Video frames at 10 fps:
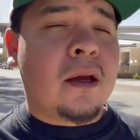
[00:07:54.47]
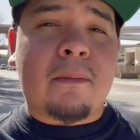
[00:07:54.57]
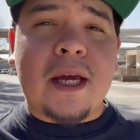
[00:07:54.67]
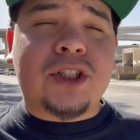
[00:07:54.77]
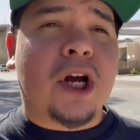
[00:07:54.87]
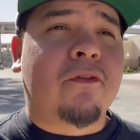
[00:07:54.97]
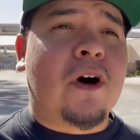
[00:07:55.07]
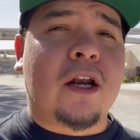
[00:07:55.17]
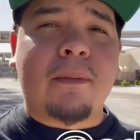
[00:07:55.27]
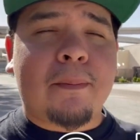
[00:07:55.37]
Make sure y'all
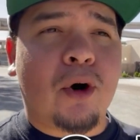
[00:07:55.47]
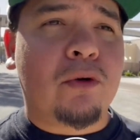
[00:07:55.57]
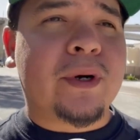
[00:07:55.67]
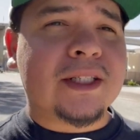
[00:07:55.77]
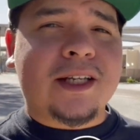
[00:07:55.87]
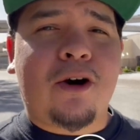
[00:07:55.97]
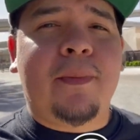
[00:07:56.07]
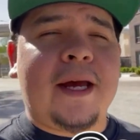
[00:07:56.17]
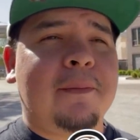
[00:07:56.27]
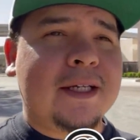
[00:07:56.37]
follow my boy Rizzo,
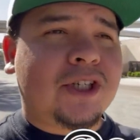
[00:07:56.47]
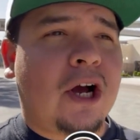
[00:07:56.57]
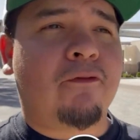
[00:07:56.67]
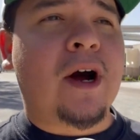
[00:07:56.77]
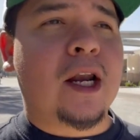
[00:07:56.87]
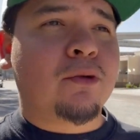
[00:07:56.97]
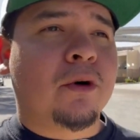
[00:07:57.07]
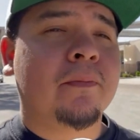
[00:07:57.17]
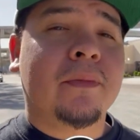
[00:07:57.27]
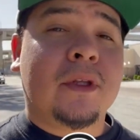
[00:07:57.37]
man. Make sure y'all follow
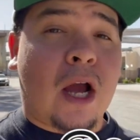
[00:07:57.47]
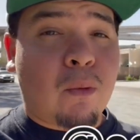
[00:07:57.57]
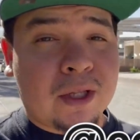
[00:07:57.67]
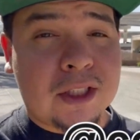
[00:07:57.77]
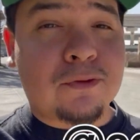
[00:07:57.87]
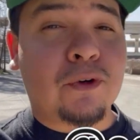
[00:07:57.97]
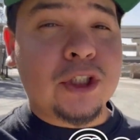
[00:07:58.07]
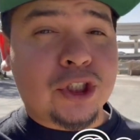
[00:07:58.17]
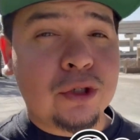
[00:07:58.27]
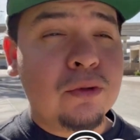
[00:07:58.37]
him. Y'all want this free
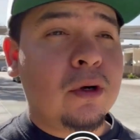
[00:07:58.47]
shoe?